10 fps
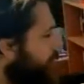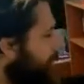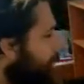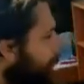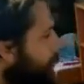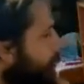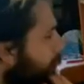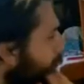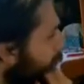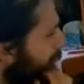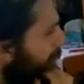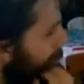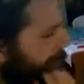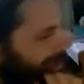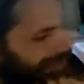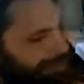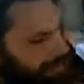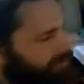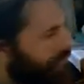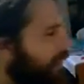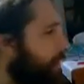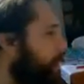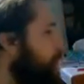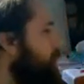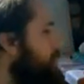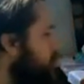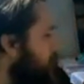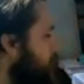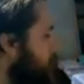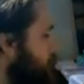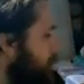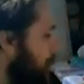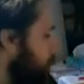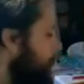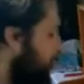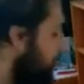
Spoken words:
to work and develop this technique that we